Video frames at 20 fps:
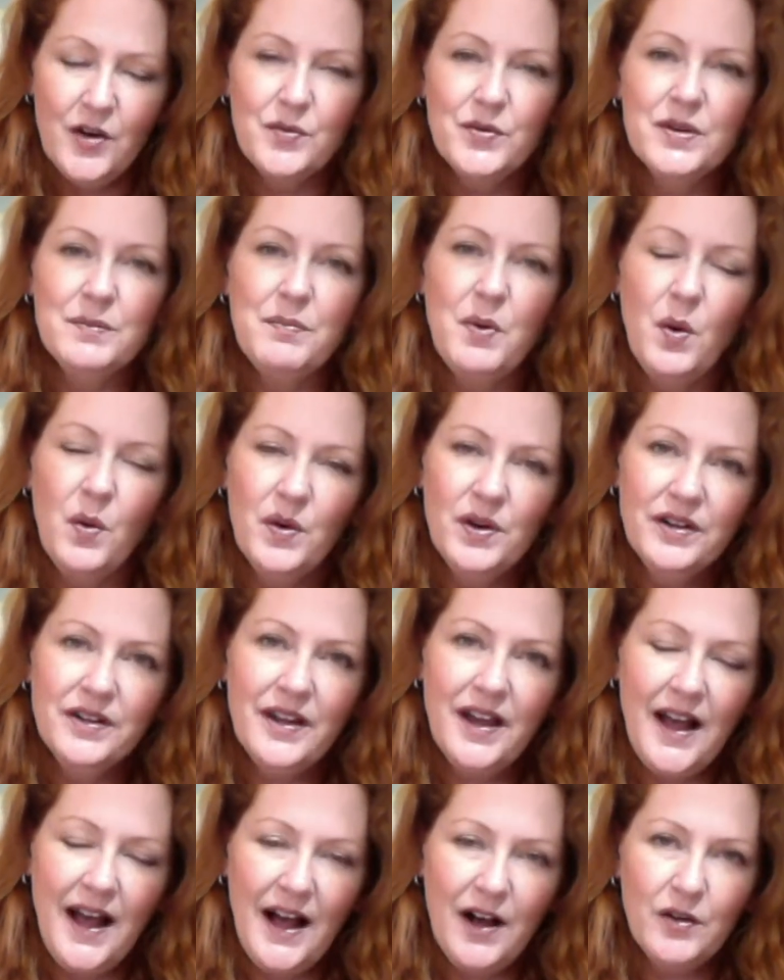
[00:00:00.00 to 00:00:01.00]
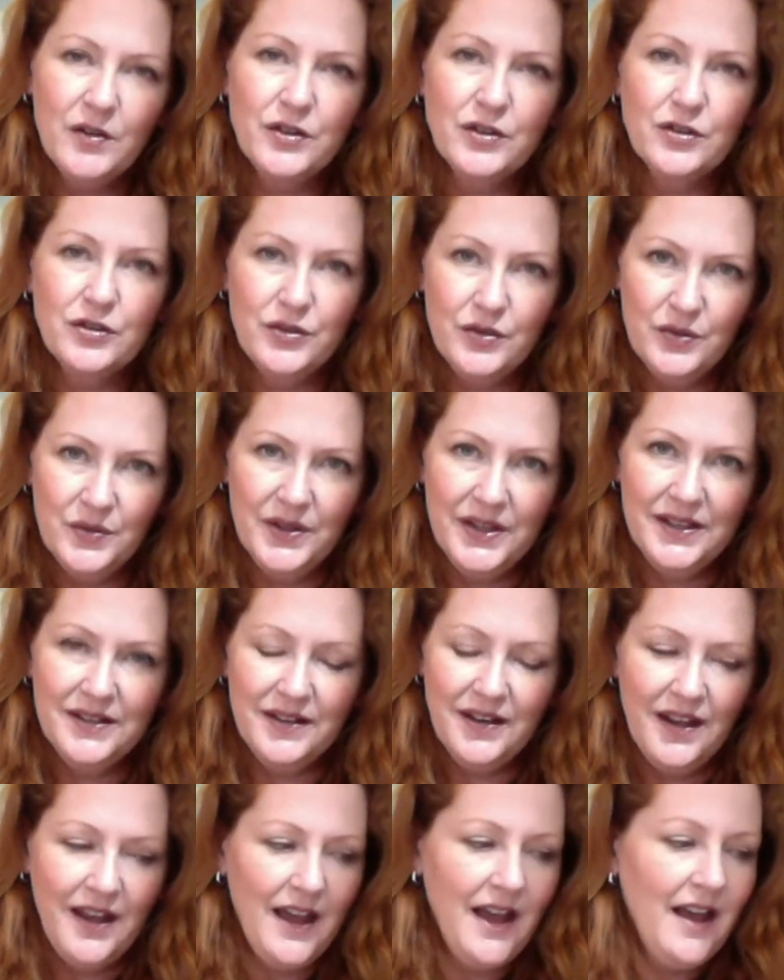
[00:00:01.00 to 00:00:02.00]
Report how you're doing.
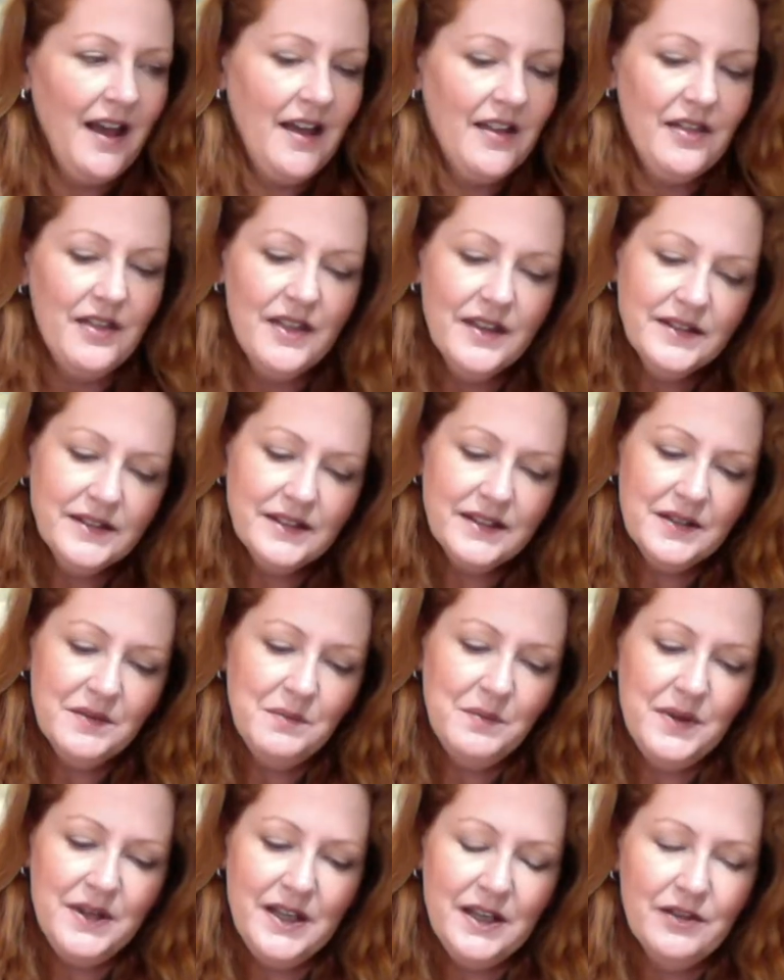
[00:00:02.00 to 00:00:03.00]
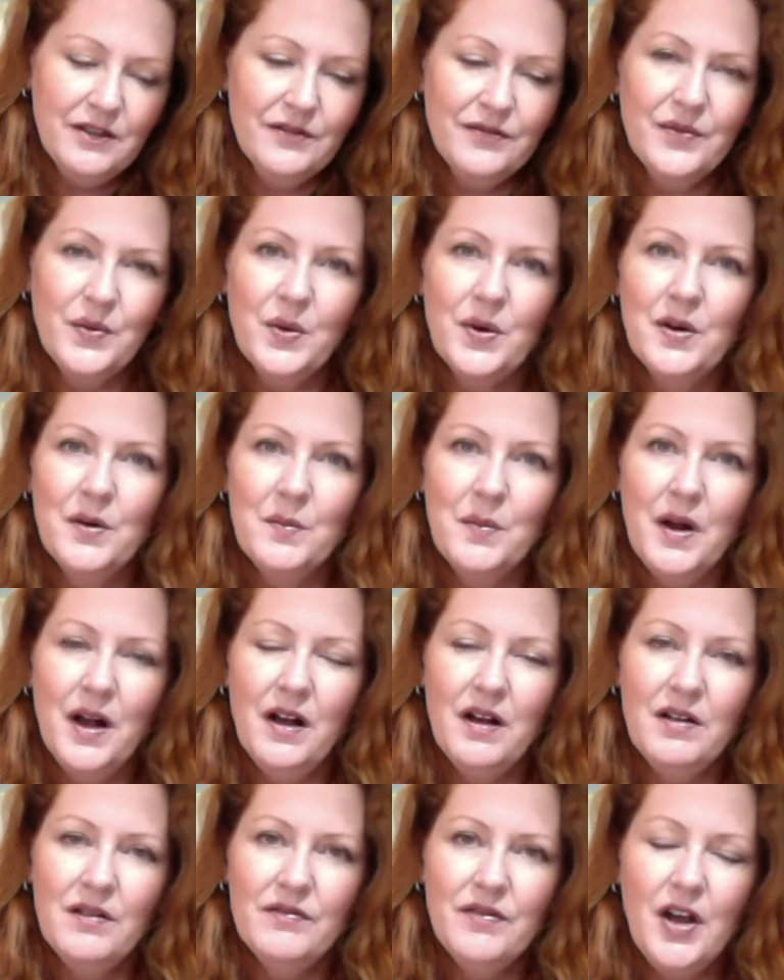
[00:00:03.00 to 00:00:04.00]
This can be in the form
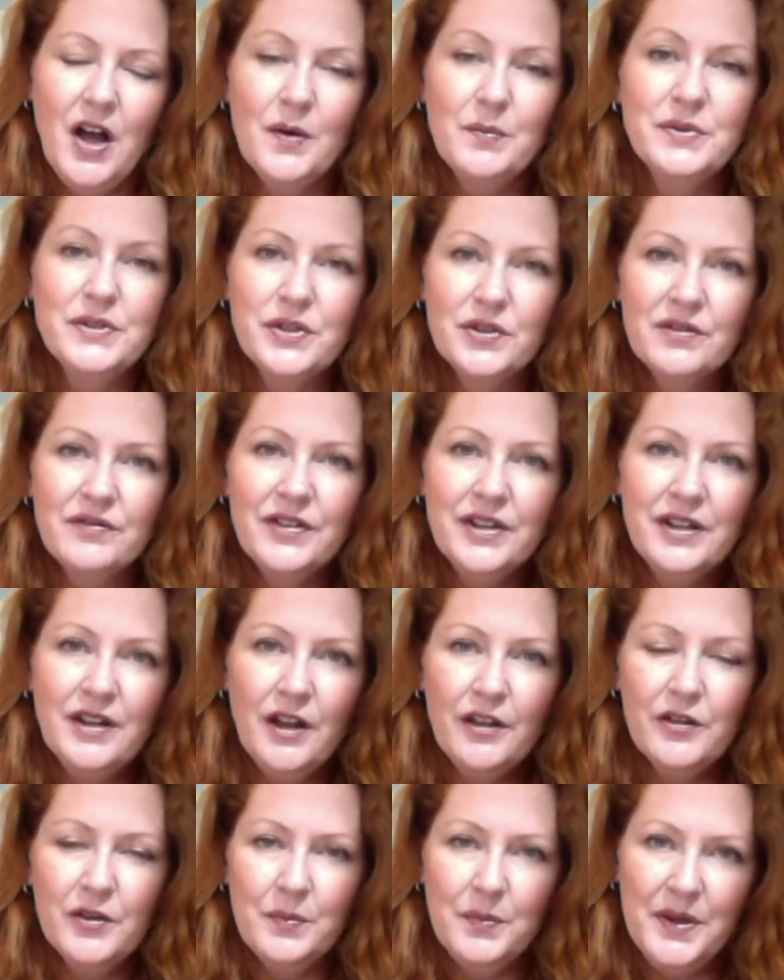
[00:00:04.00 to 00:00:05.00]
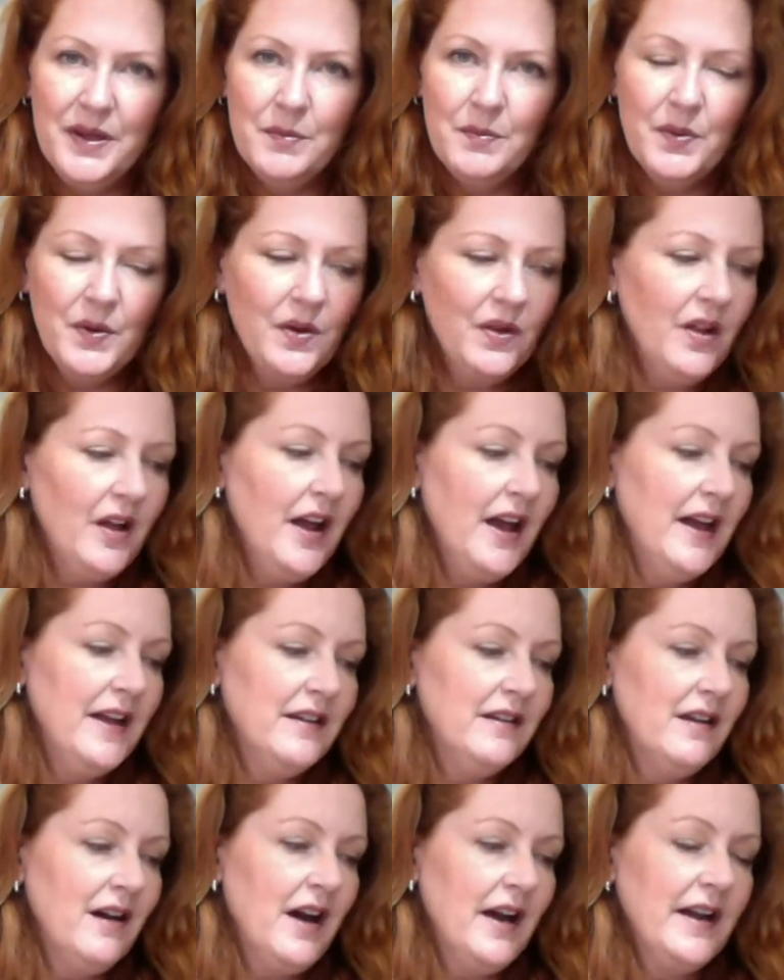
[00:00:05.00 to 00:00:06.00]
of observing other people,
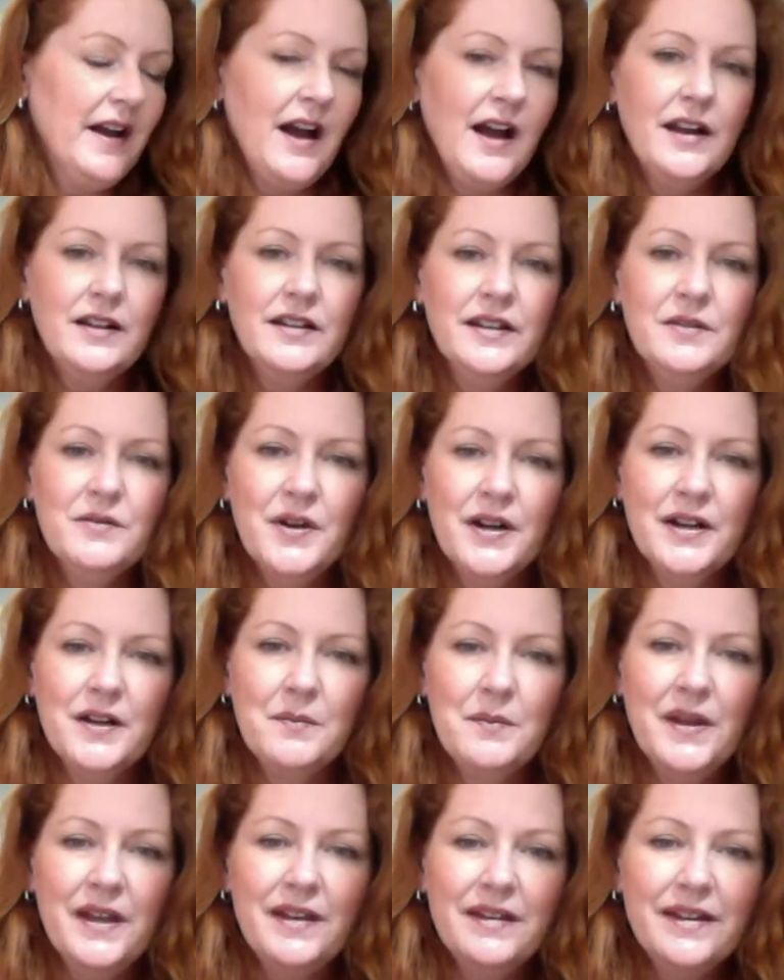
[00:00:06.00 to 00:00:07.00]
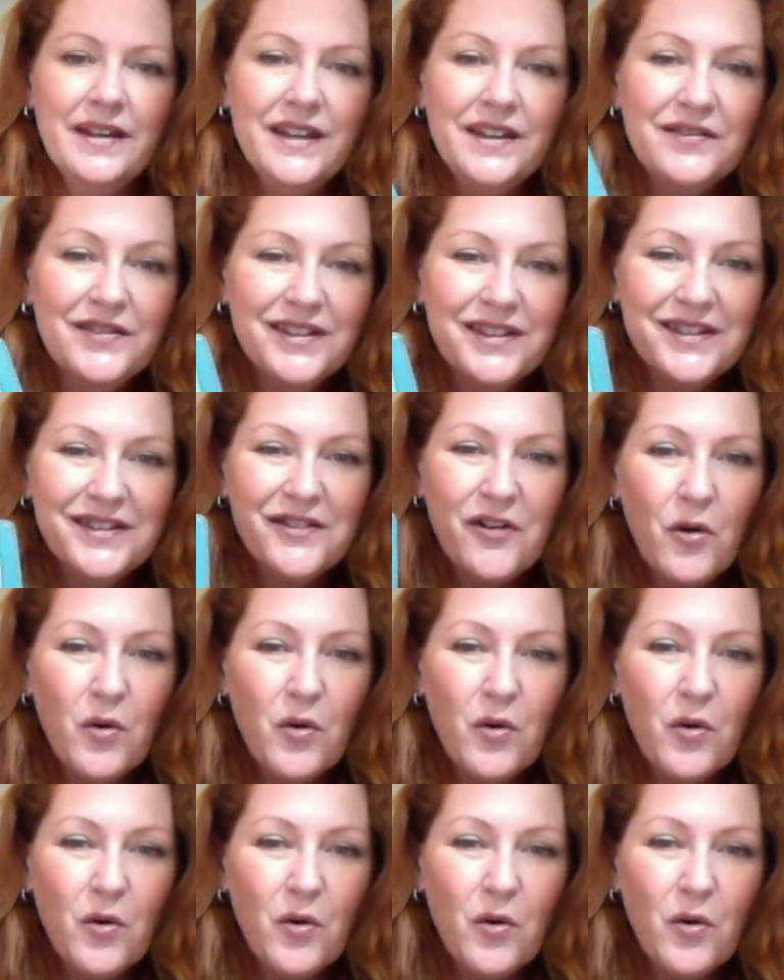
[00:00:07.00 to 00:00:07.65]
and I highly recommend even